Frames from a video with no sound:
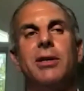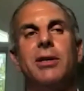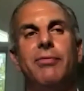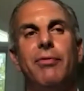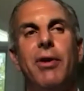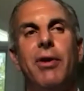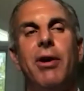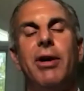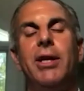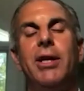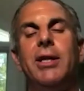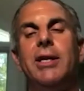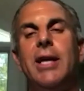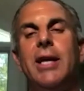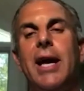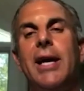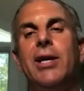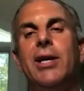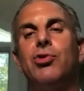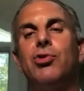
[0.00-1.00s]
very
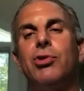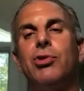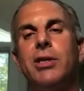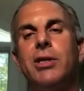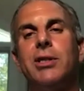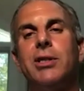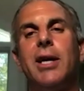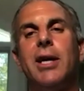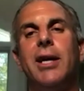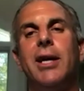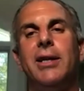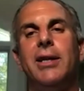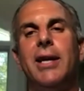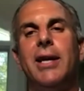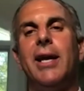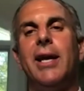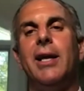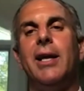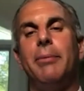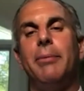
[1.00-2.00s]
dangerous and
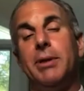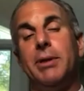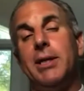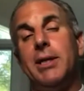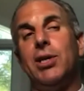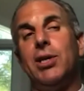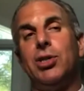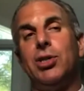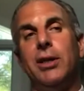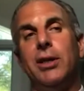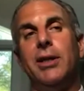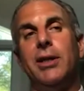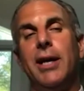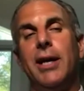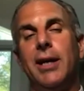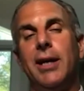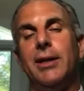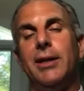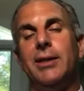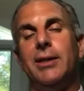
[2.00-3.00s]
potentially
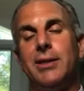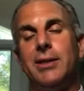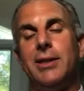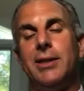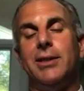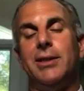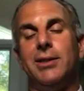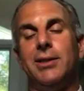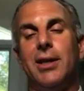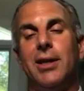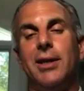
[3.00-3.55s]
deadly disease. Yeah.